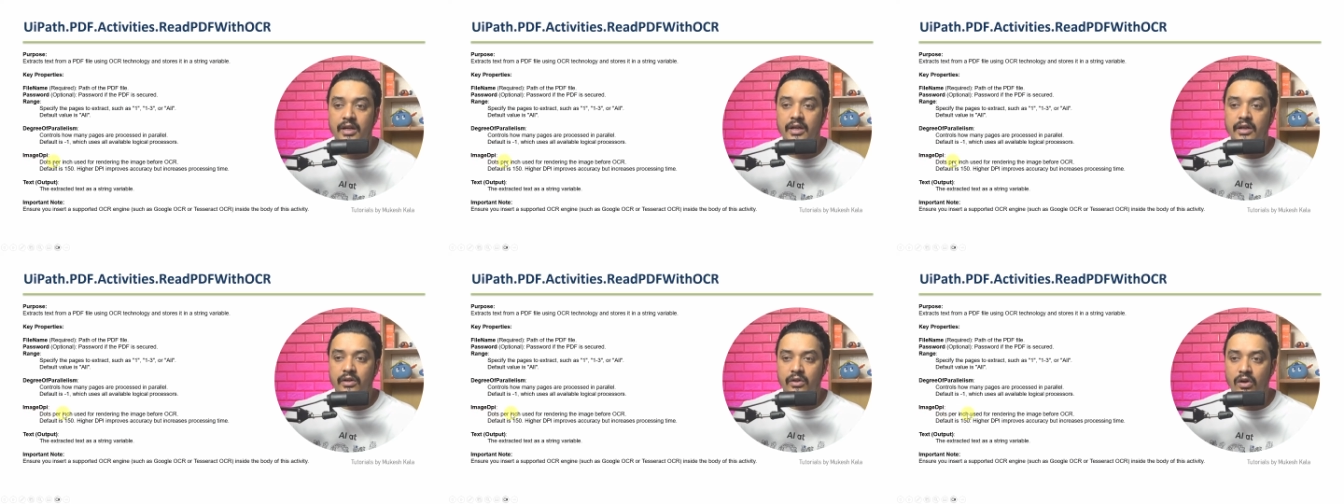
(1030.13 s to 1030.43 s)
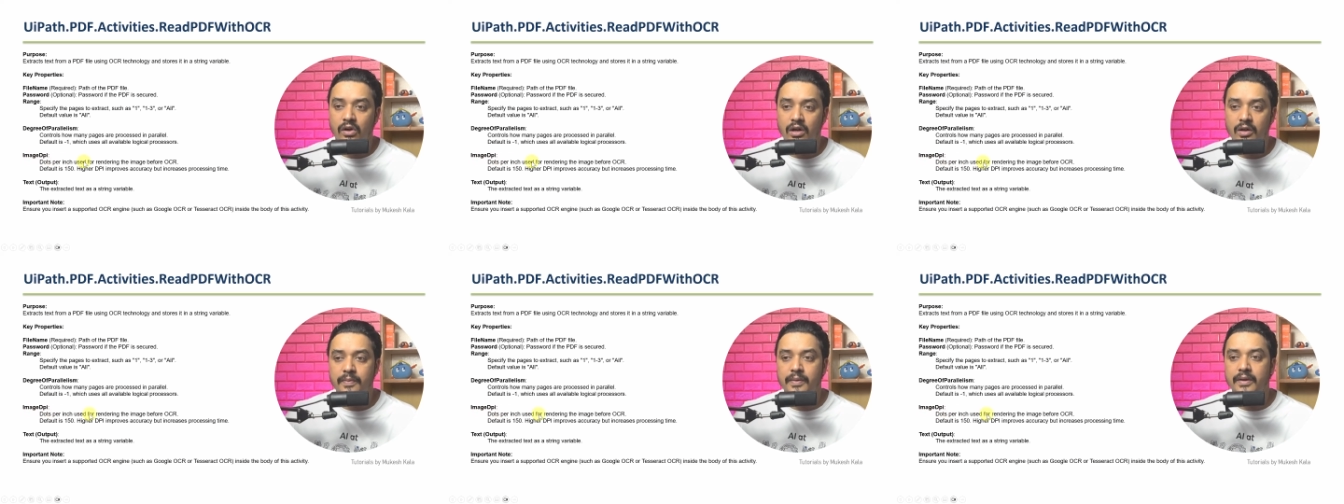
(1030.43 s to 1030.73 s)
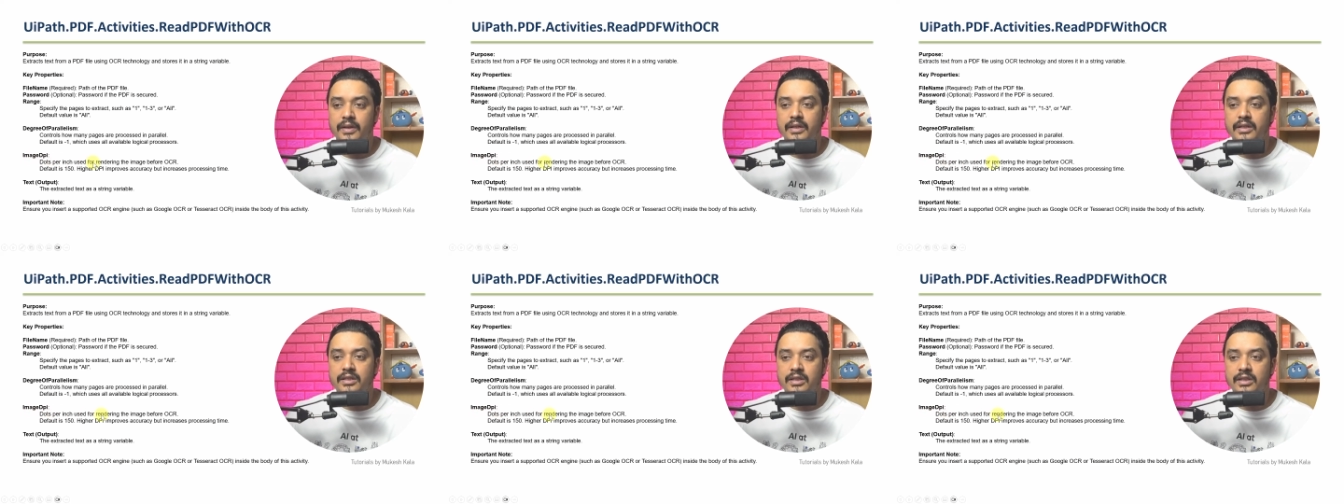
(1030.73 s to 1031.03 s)
Dot
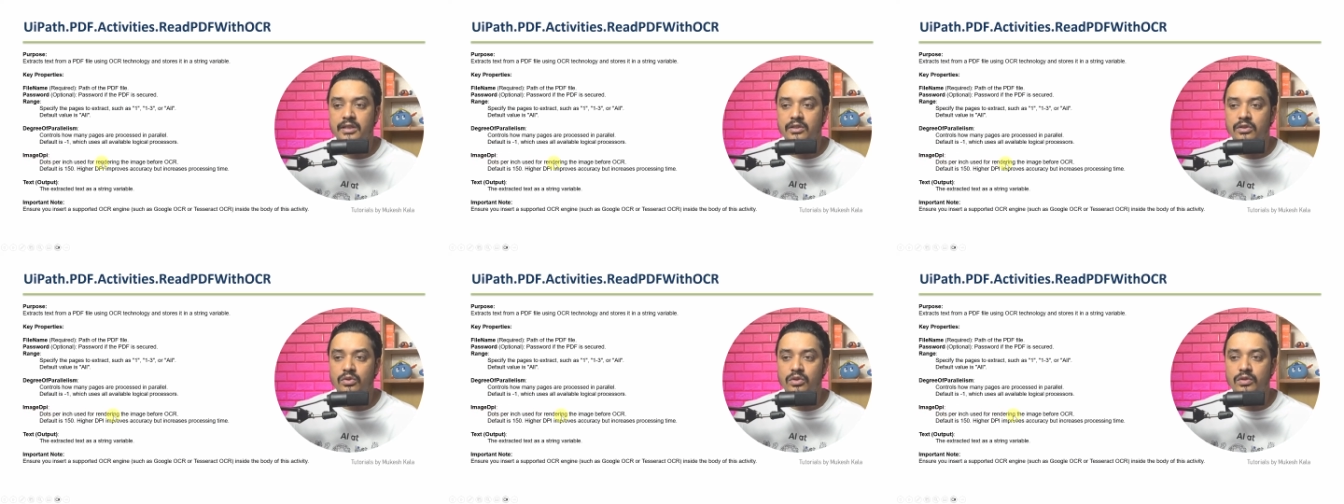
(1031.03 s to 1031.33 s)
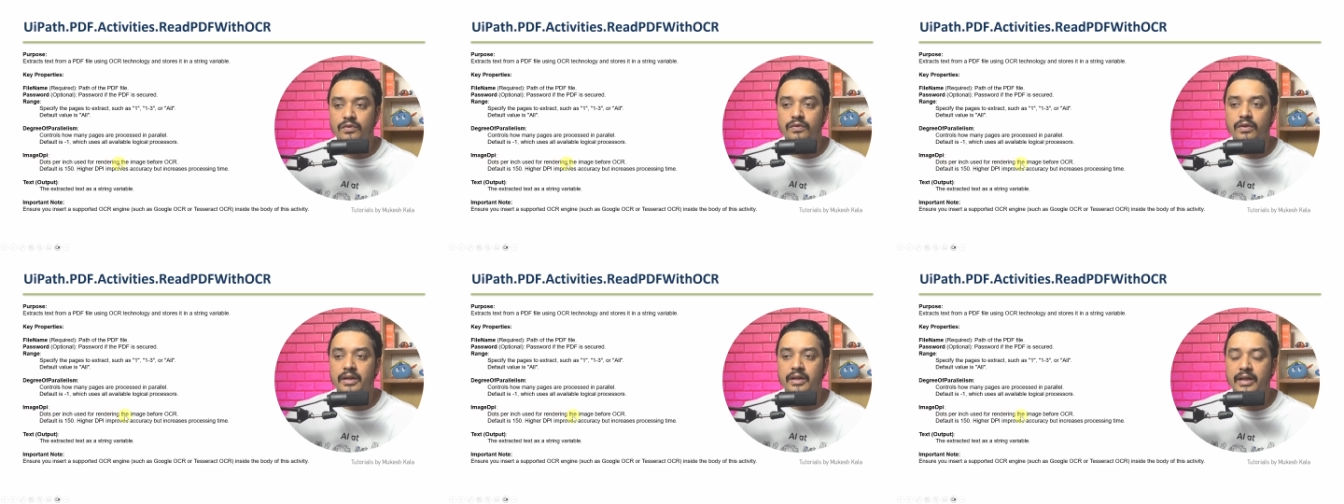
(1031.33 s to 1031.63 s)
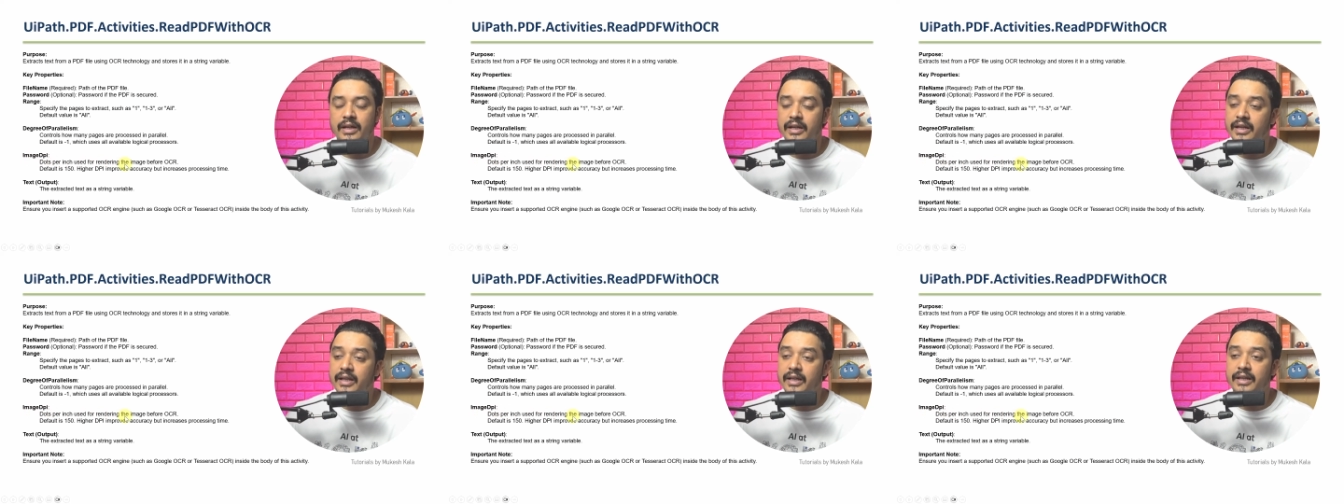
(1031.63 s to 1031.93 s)
per inch is used for
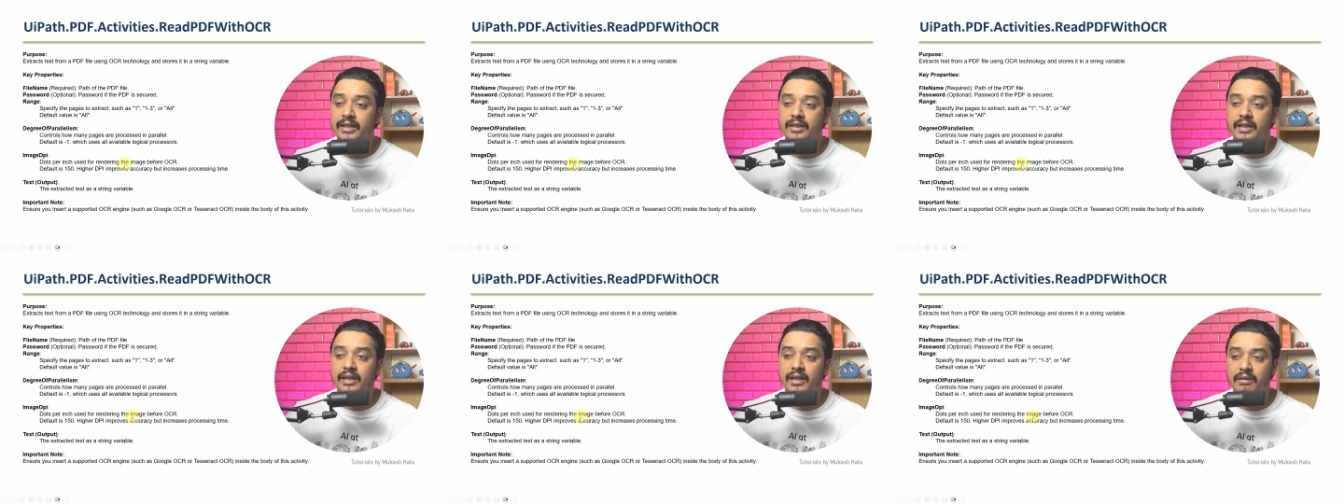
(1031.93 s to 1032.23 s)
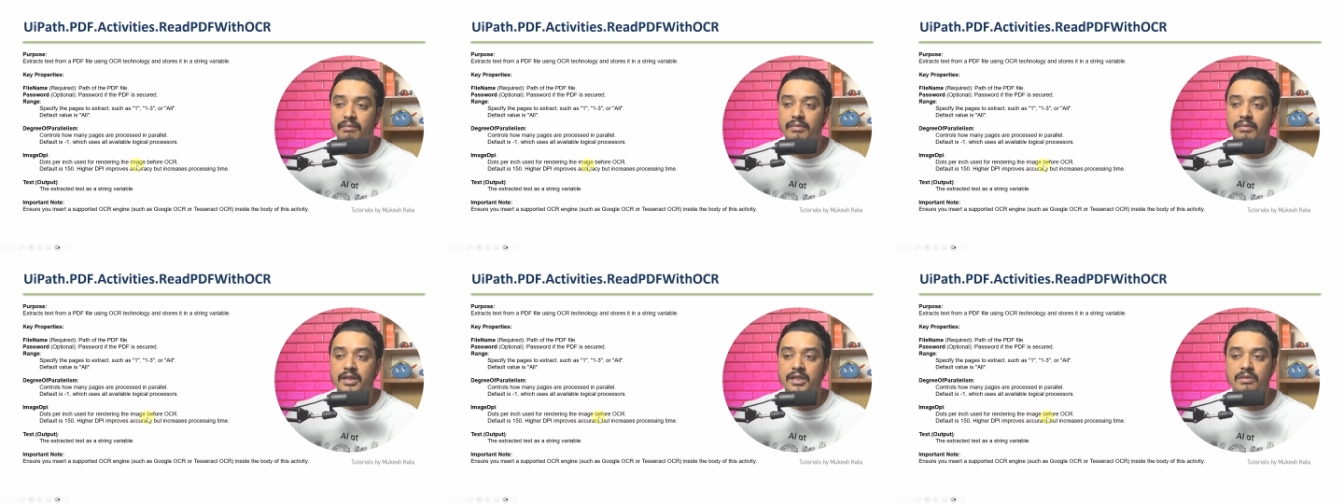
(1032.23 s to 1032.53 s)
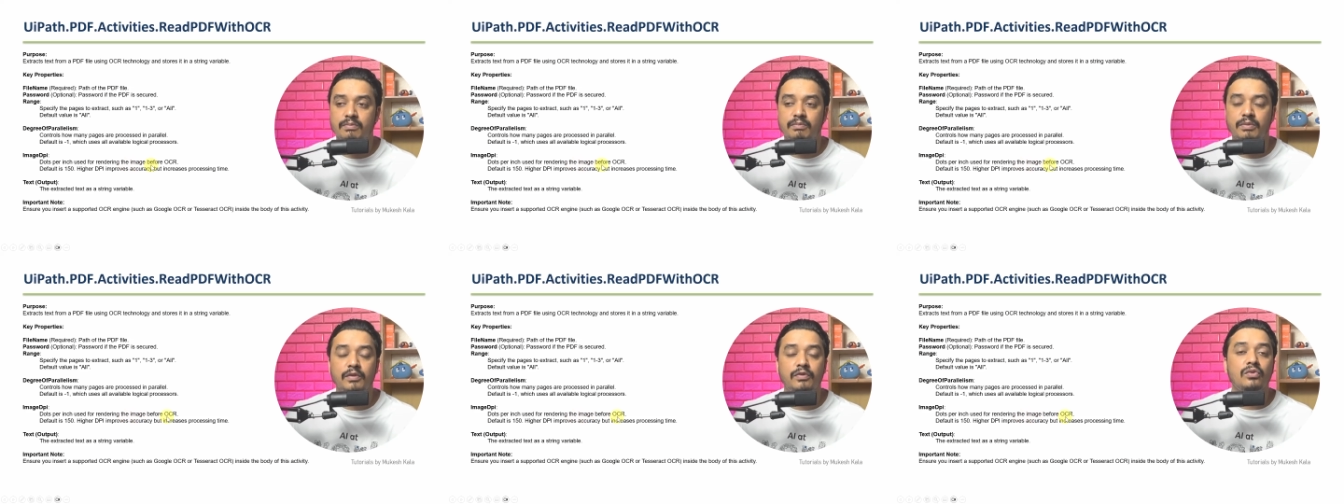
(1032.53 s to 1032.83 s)
rendering the
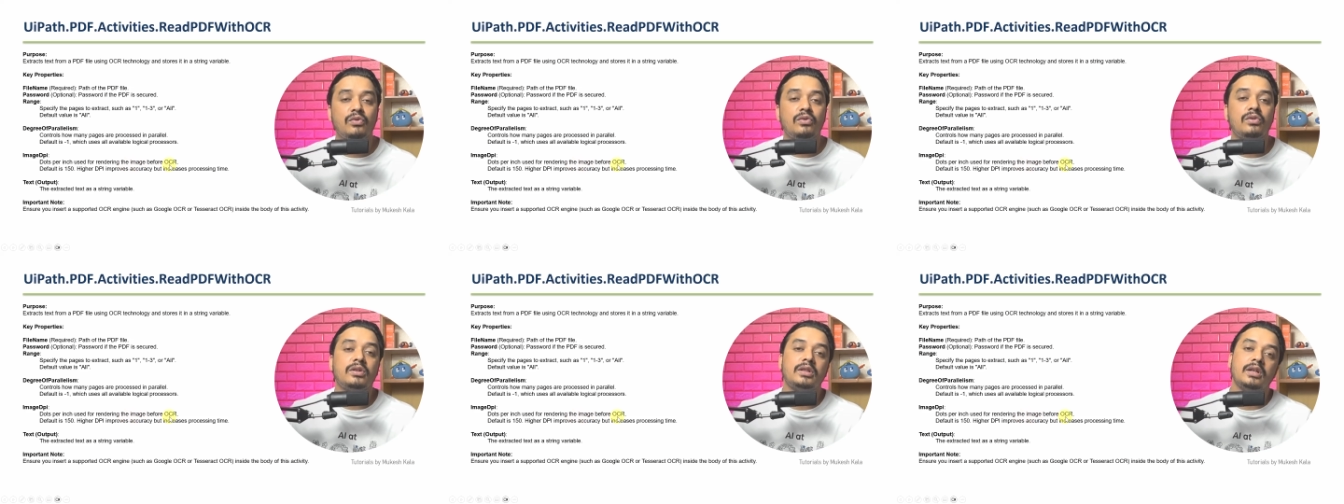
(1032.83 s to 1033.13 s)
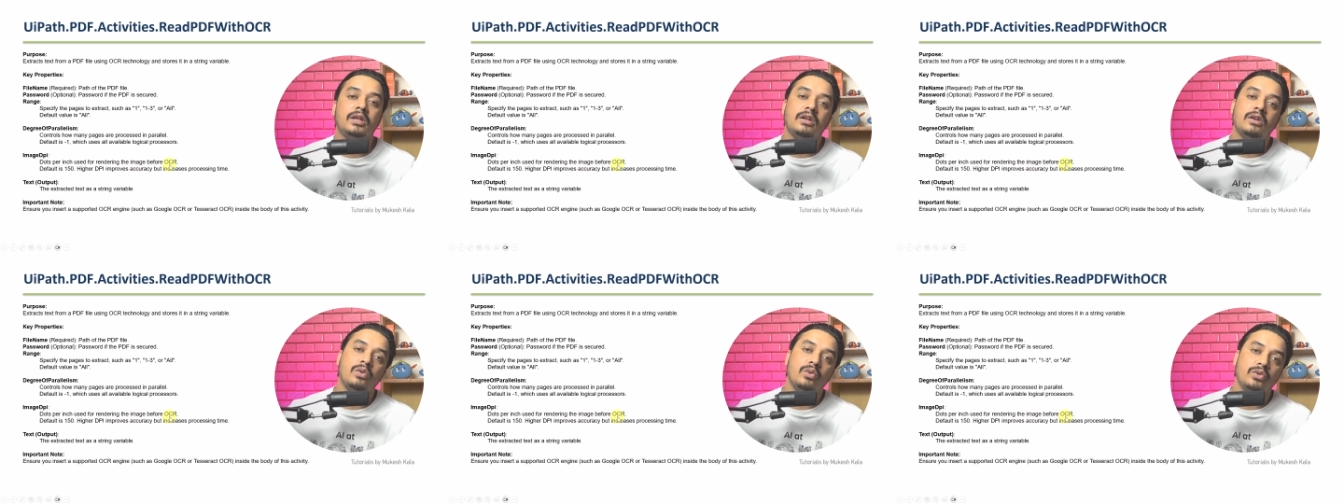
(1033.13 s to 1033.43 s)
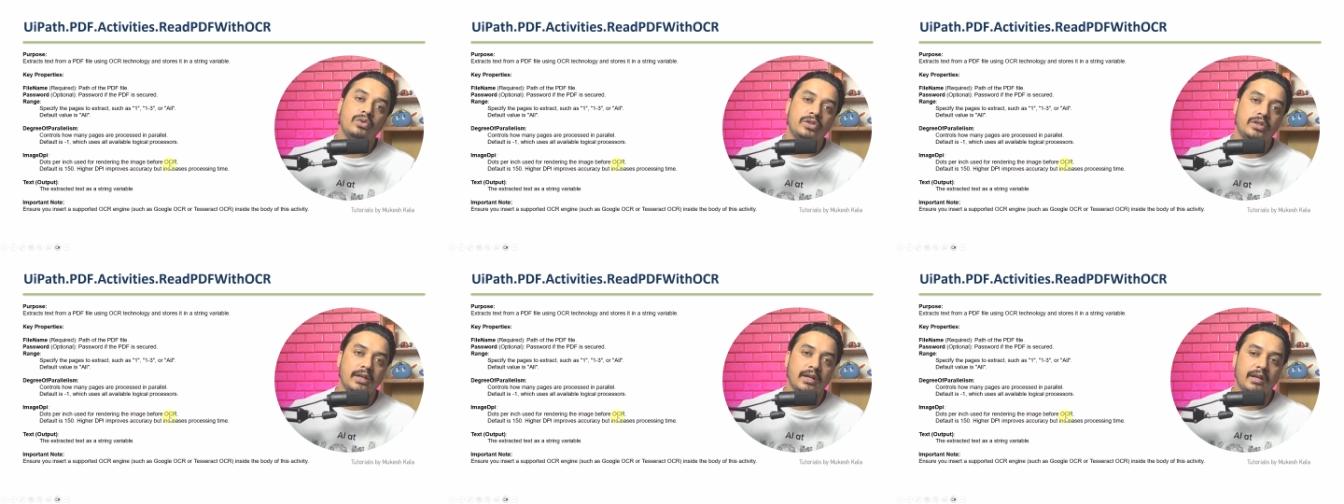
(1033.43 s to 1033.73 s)
image before the
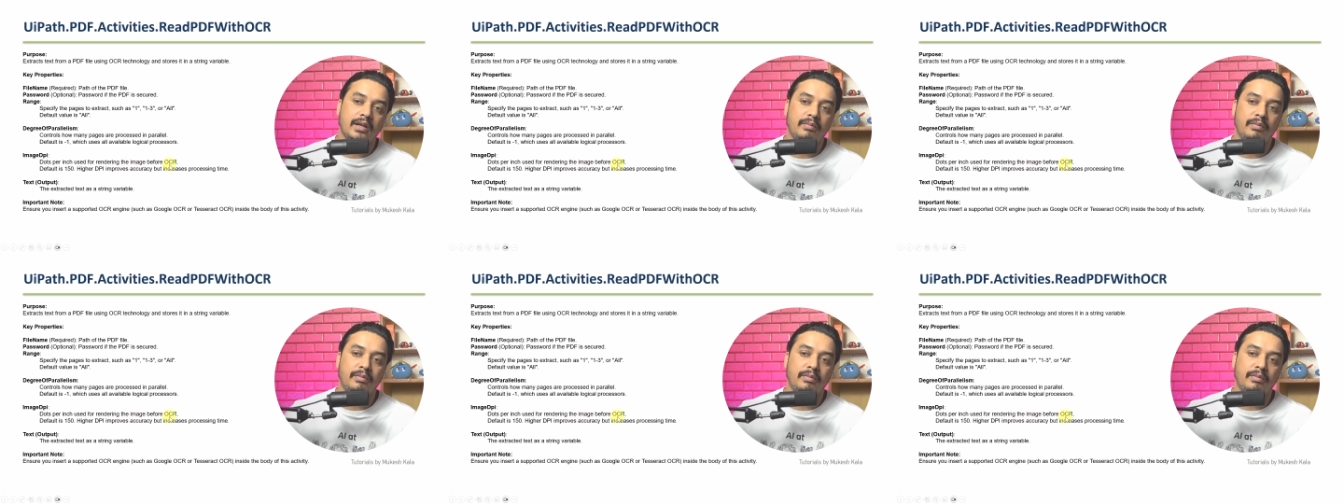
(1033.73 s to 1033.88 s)
OCR.